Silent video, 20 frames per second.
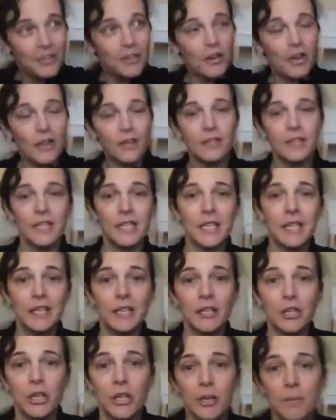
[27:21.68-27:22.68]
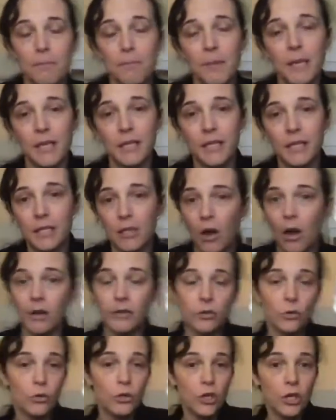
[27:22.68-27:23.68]
All right, so you can mix
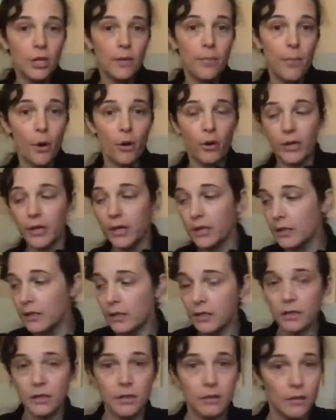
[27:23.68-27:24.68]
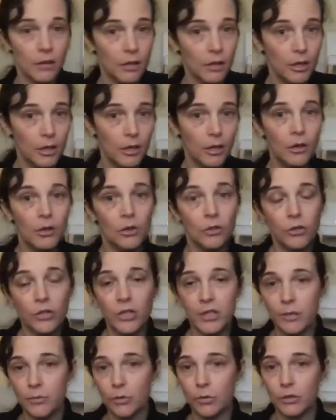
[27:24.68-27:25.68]
styles or do your pockets or
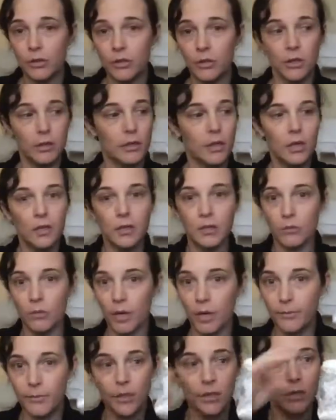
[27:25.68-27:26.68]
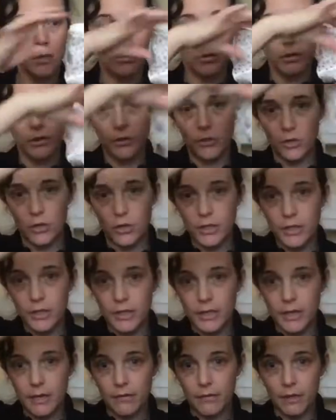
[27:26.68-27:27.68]
do some all-in-twos. So we'll come to the all-in-twos
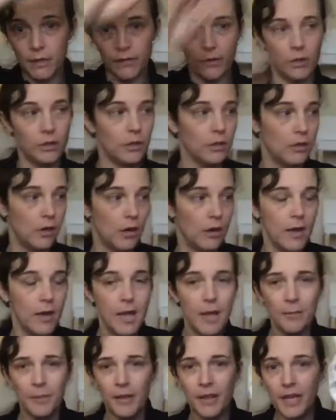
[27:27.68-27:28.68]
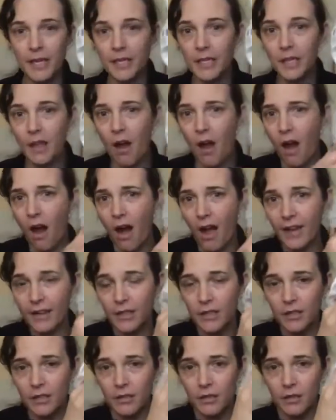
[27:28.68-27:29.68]
because they're really versatile. But these are the
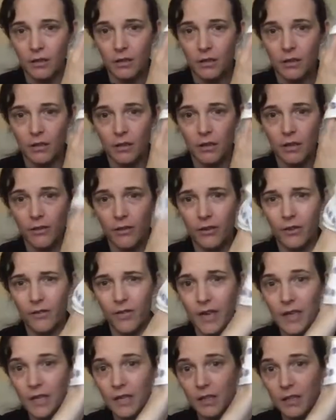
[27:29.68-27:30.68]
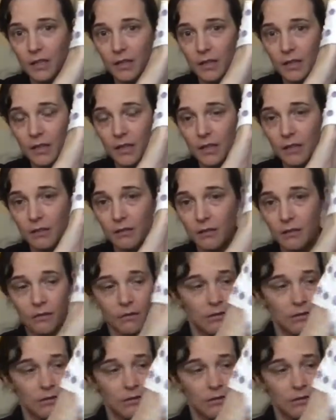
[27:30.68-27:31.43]
height of convenience.